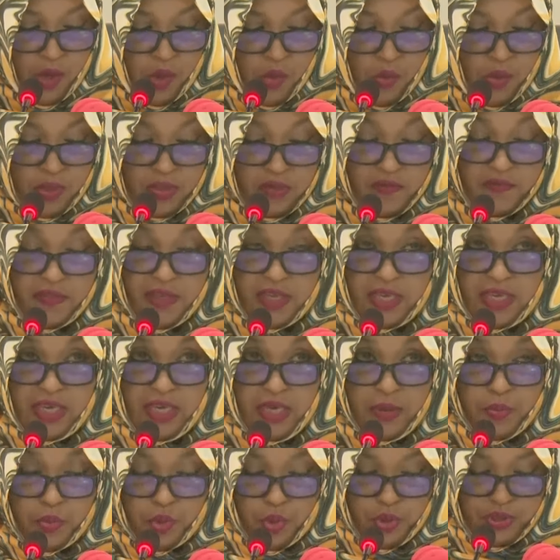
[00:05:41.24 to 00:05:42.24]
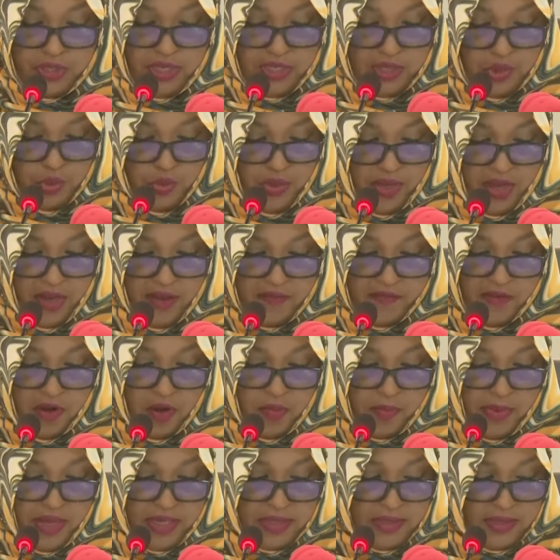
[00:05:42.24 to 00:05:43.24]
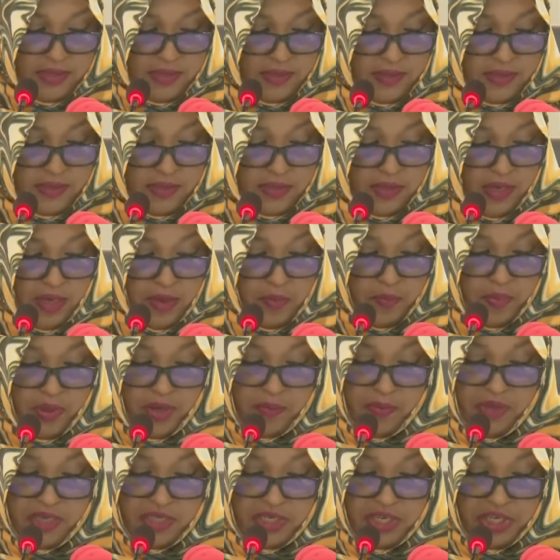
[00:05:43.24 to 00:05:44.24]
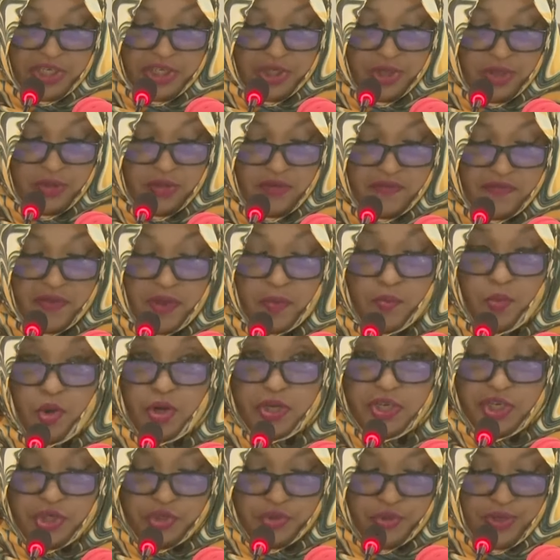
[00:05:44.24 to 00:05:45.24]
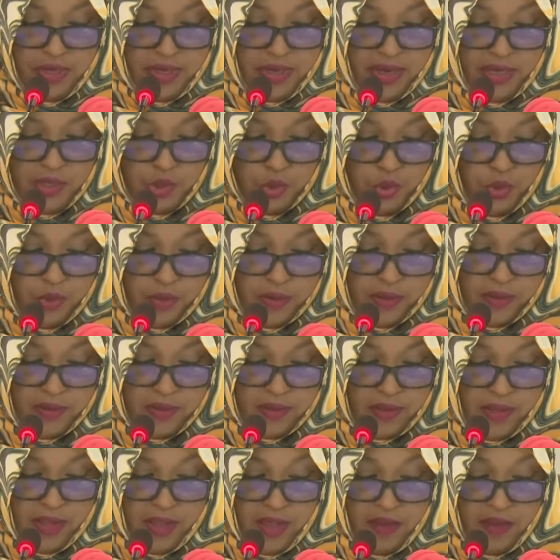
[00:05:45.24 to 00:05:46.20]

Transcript: One of the key projects we have commenced is the implementation of a monitoring network